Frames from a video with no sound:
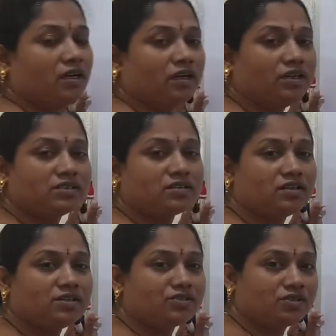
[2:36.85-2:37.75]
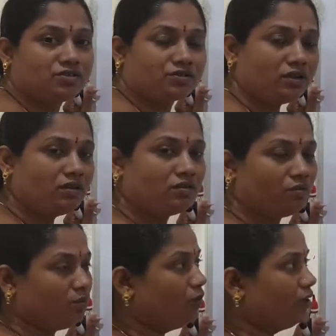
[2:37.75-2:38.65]
is released into the
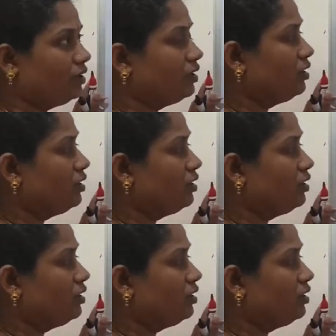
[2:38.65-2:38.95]
body.